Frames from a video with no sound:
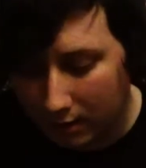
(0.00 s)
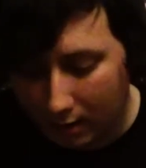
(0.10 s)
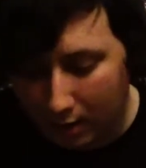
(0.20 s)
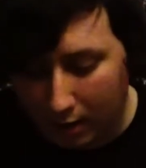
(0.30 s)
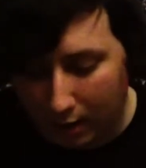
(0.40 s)

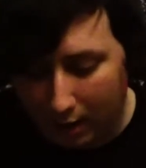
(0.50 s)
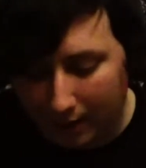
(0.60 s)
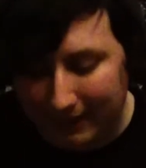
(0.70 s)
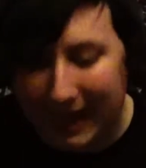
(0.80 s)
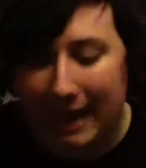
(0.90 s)

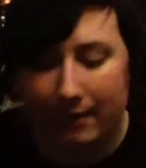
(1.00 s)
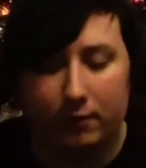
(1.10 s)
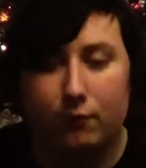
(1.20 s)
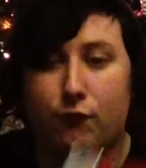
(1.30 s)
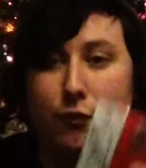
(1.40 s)

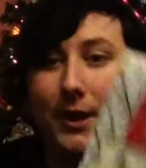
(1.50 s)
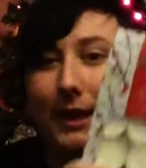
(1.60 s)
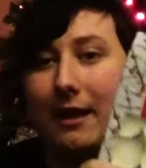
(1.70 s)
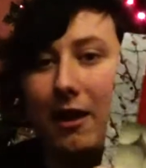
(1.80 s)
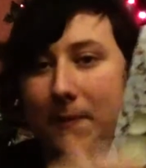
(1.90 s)
Again,
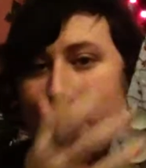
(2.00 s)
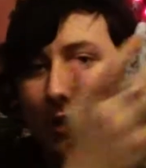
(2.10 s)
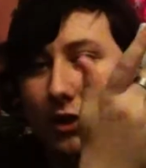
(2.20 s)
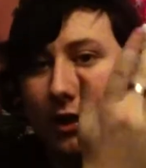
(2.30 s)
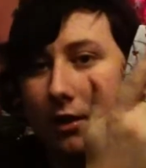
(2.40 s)
really nice
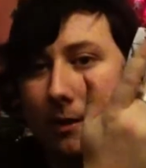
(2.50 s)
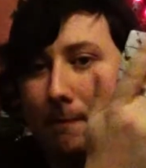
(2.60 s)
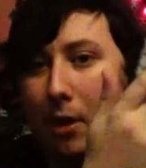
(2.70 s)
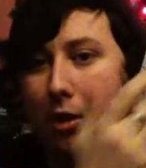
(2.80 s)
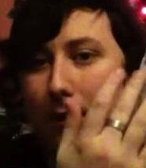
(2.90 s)
packaging, got the
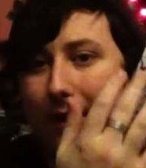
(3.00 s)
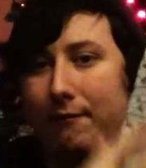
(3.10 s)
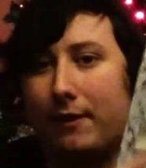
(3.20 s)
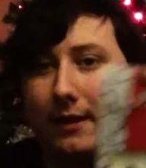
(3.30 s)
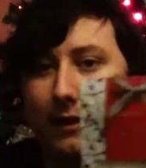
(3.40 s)
bow and
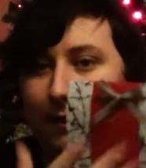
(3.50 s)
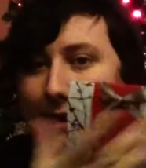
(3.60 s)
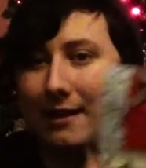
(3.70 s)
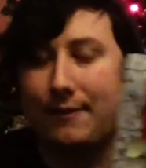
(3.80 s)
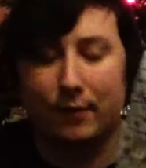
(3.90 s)
everything,
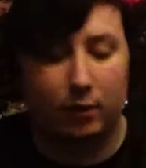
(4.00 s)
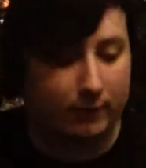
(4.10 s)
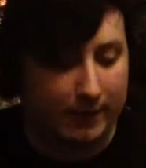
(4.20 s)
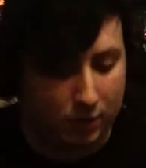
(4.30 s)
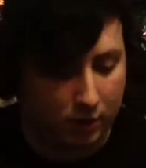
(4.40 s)
slightly different
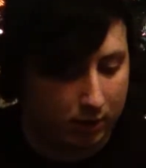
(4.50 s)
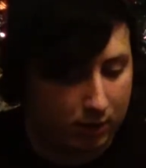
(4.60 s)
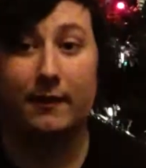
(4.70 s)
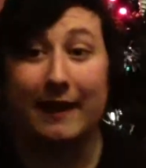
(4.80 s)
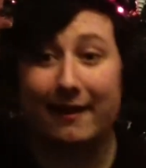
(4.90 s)
coloration.
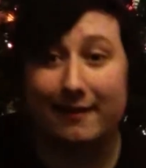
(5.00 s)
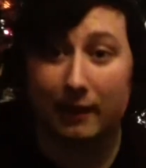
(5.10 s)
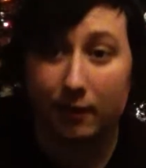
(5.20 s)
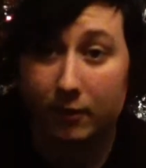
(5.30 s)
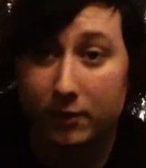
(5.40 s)
The next
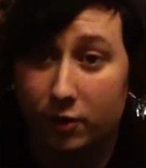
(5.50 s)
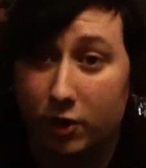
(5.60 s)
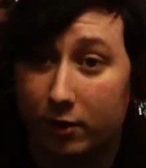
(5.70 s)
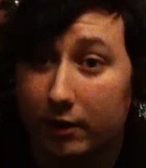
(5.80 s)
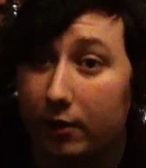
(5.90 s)
thing I'm going to
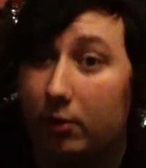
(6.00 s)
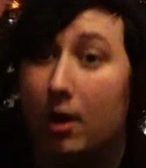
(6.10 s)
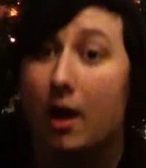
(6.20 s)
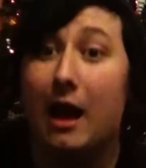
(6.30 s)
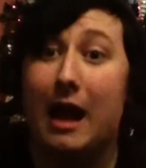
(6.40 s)
show you,
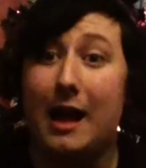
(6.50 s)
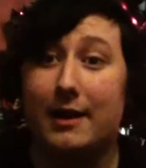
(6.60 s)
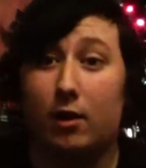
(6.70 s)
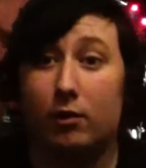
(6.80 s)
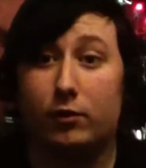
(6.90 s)
I
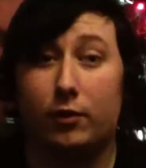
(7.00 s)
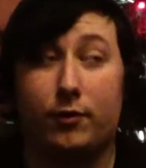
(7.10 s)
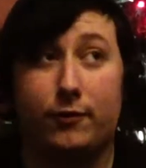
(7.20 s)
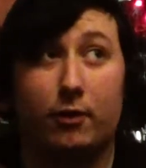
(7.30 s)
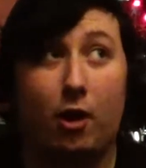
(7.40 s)
got
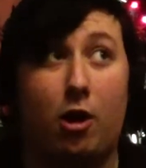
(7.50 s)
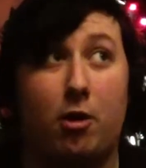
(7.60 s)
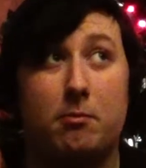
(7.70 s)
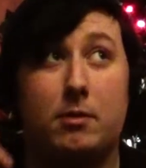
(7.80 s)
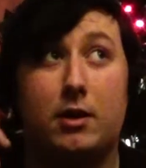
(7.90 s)

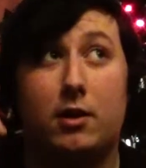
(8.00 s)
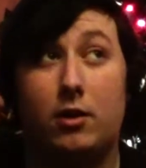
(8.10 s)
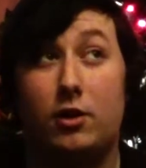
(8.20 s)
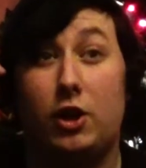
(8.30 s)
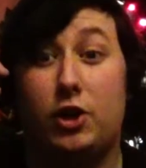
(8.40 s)
from
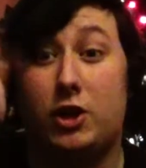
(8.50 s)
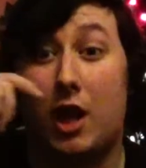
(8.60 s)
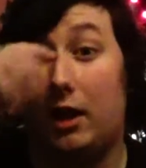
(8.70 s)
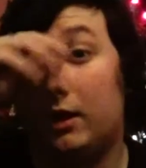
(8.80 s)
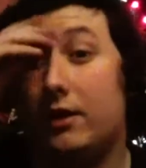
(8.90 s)

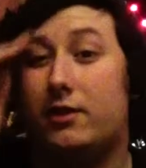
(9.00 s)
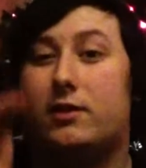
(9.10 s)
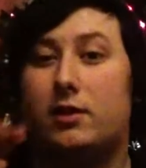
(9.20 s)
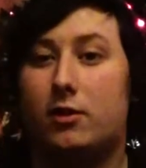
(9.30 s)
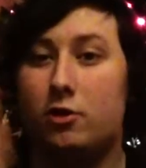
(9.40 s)

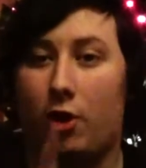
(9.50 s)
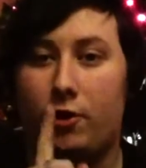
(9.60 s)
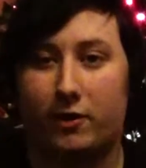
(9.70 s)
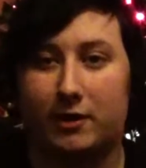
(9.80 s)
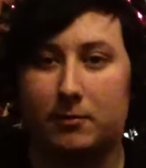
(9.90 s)
Charlotte, not
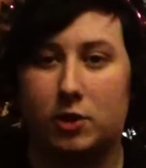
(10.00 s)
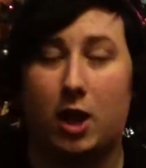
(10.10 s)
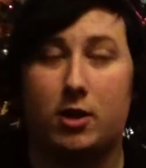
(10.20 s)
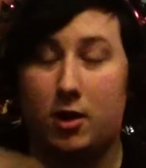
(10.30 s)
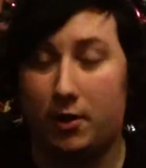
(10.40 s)
Nottingham
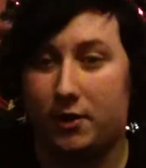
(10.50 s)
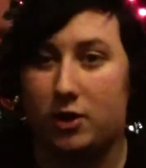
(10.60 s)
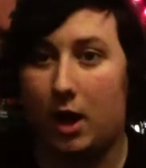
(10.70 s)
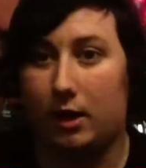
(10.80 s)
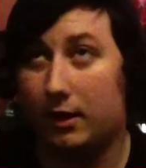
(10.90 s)
Charlotte, other
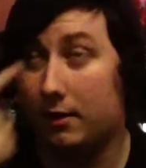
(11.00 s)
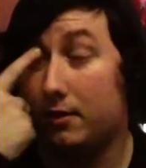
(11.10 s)
Charlotte,